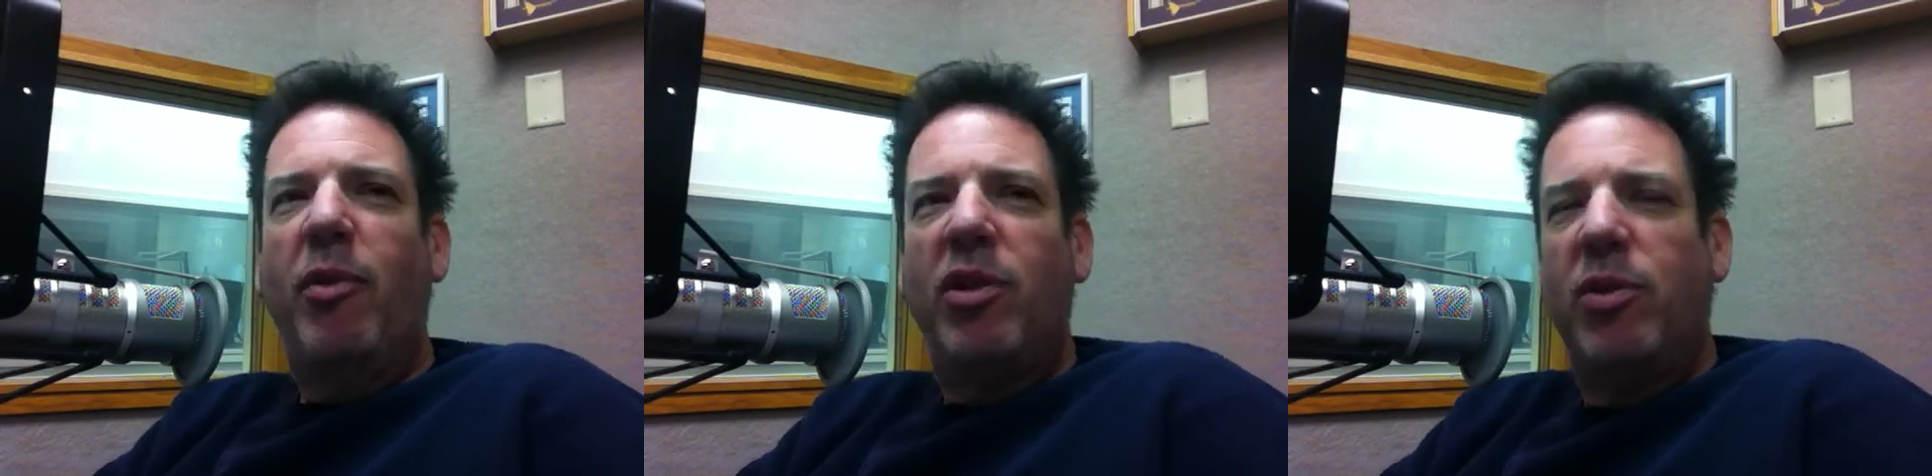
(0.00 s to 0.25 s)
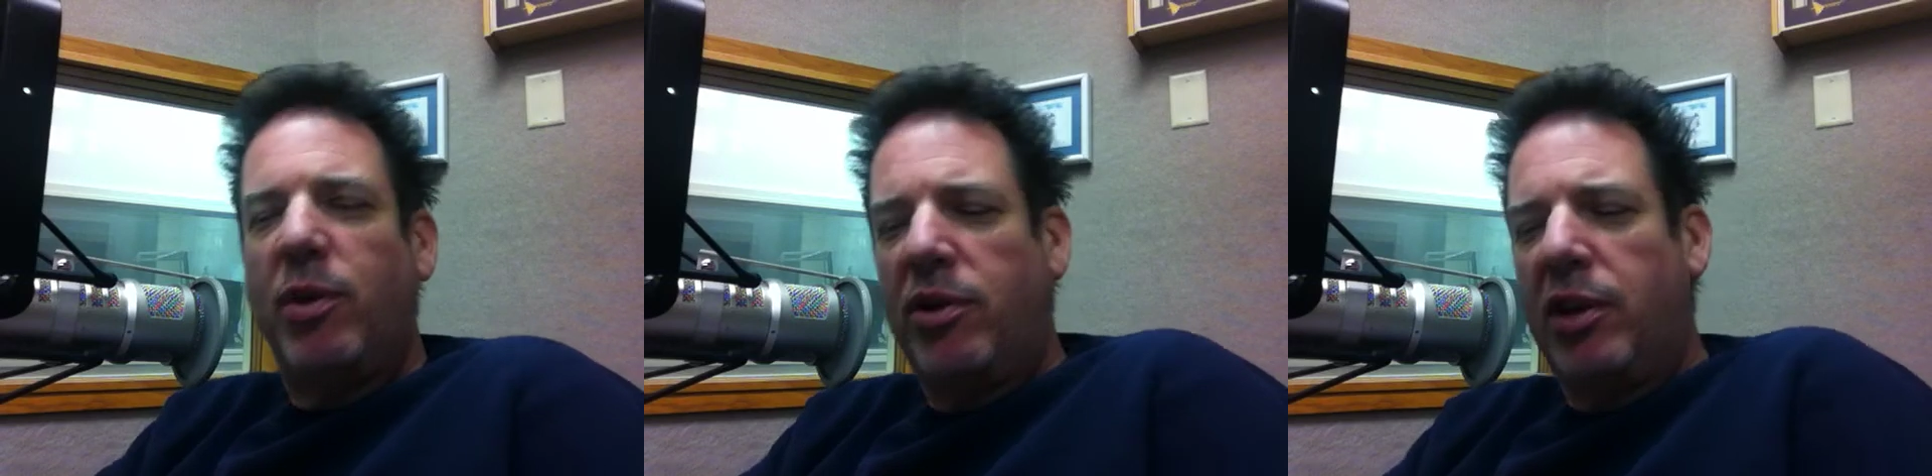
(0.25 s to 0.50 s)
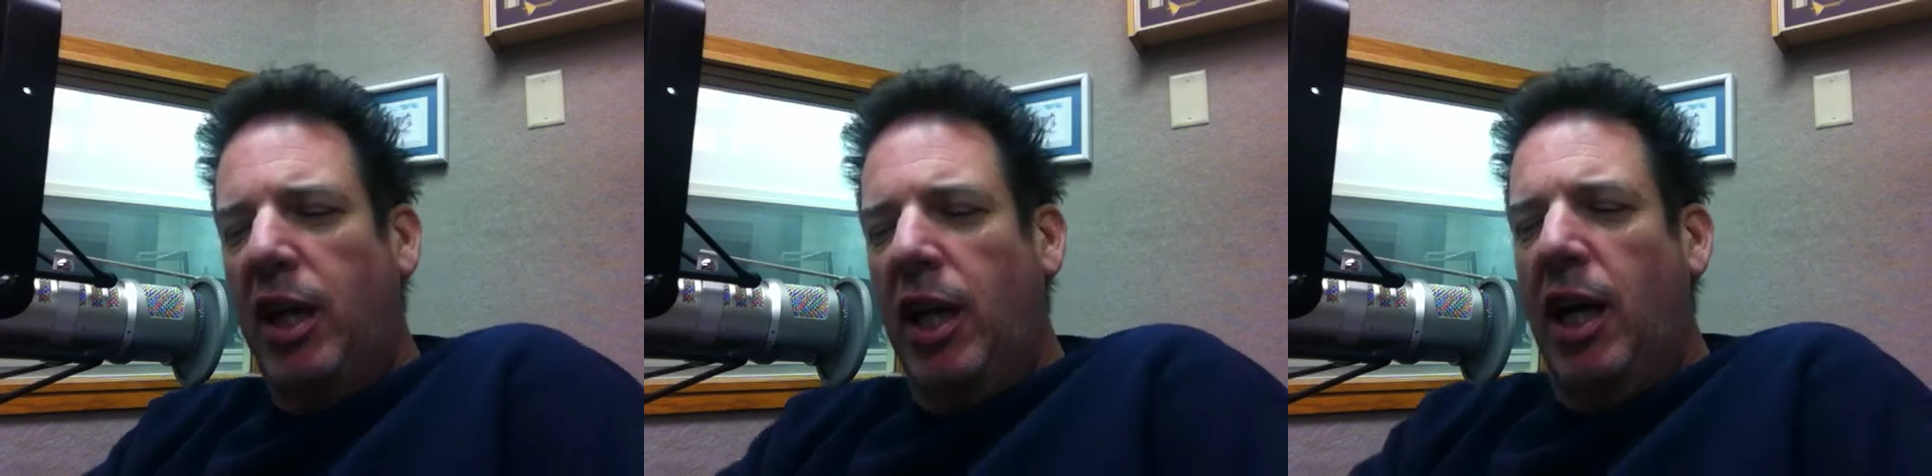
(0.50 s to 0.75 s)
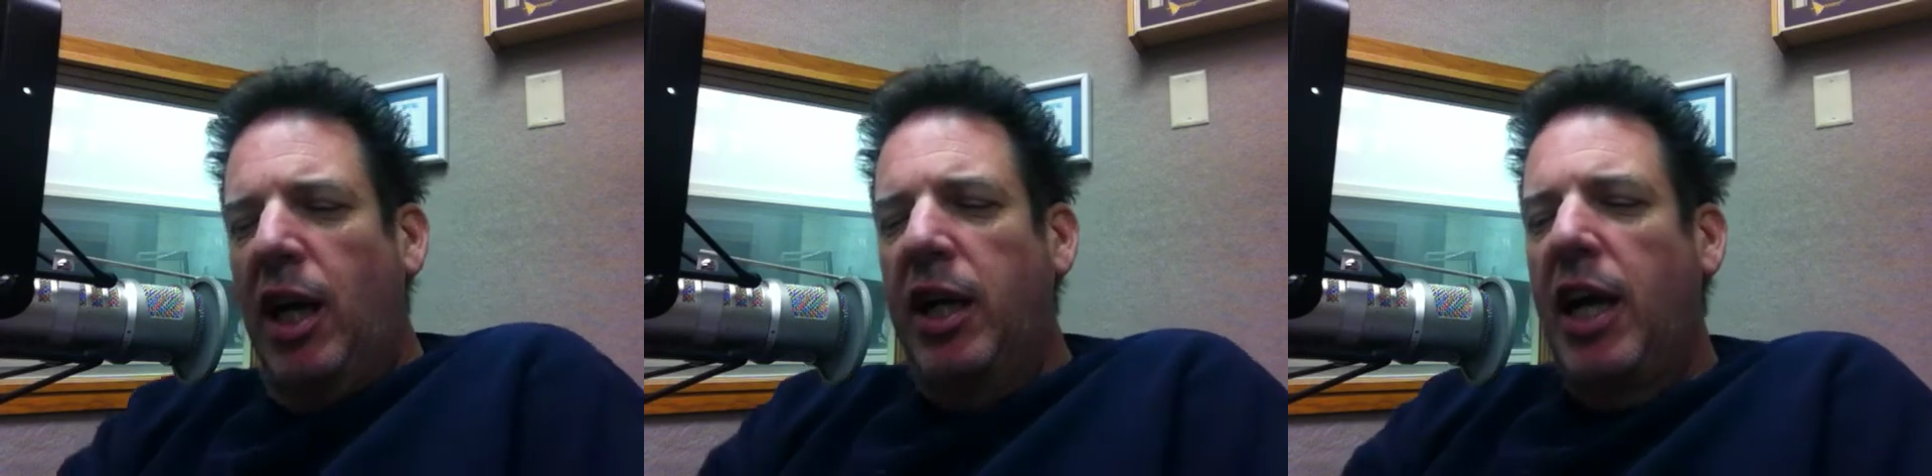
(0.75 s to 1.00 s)
it
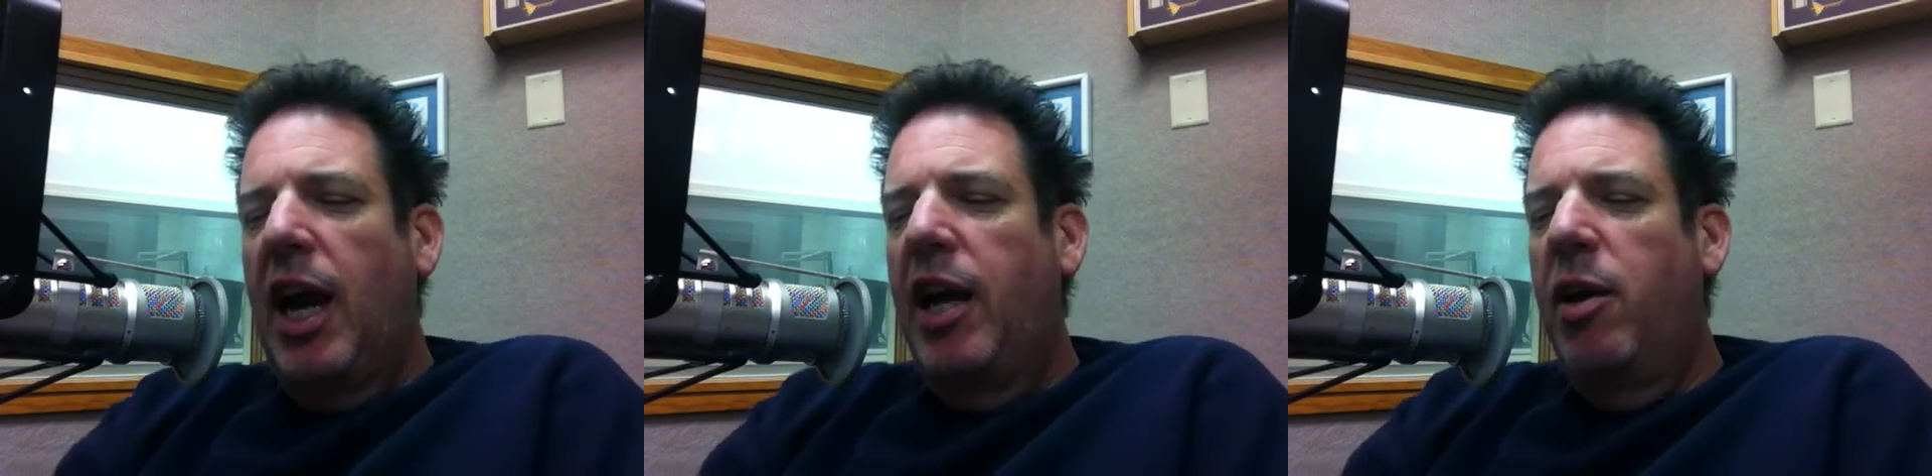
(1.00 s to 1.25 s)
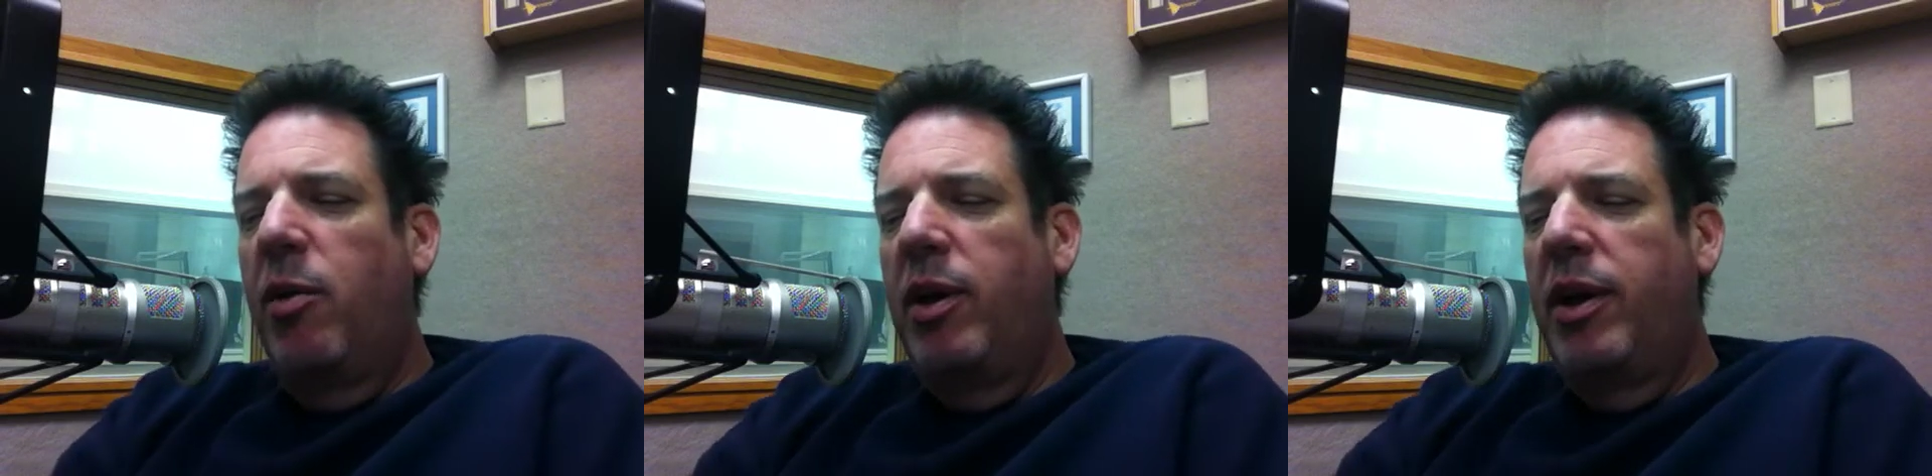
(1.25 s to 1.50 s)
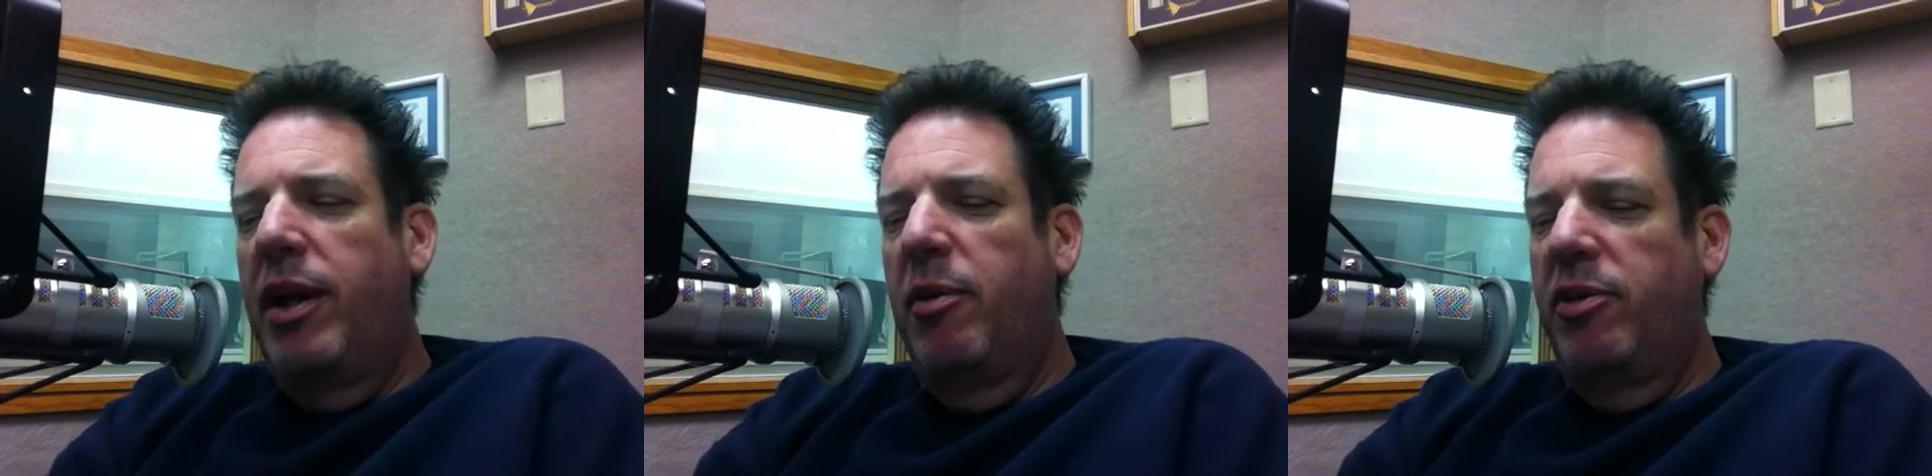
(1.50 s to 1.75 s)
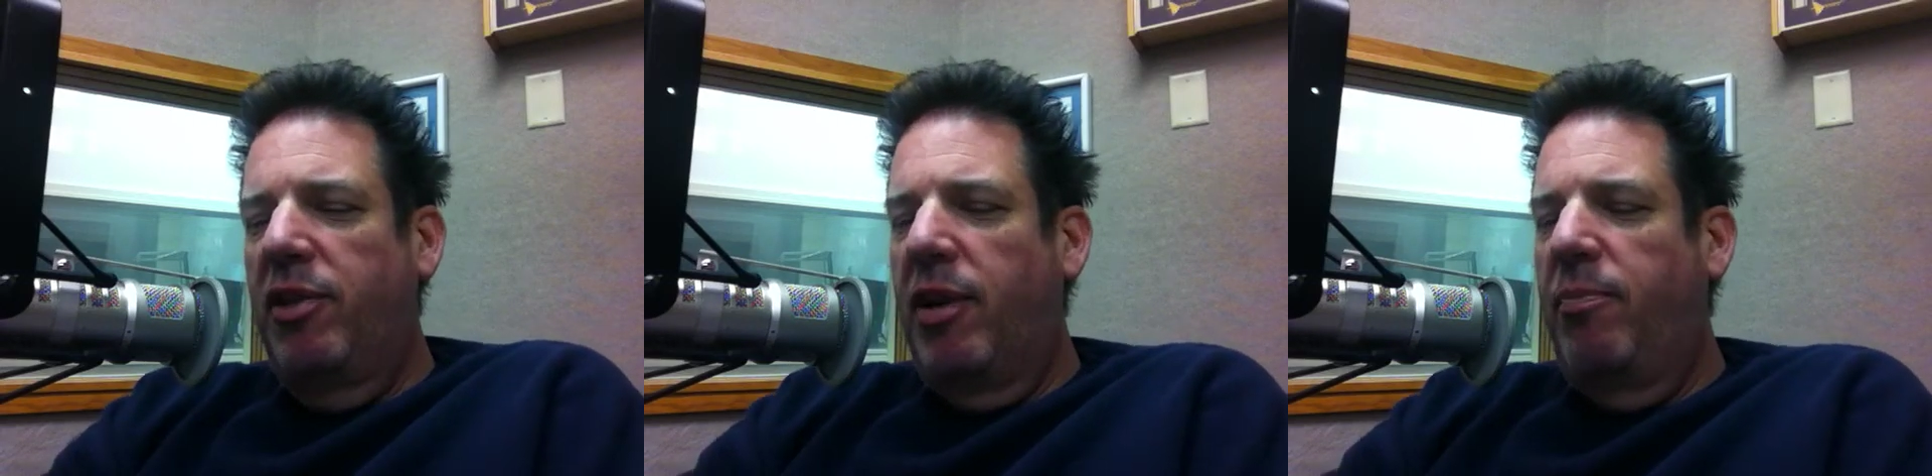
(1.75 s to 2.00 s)

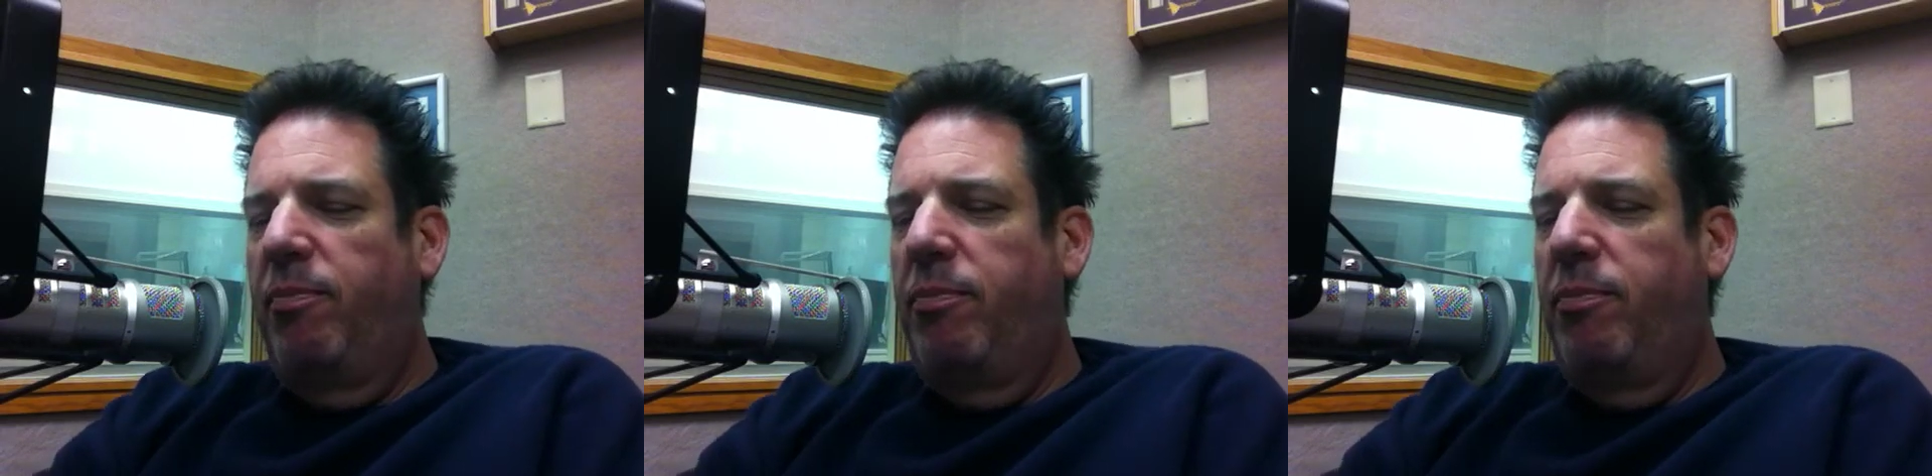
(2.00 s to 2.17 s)
was a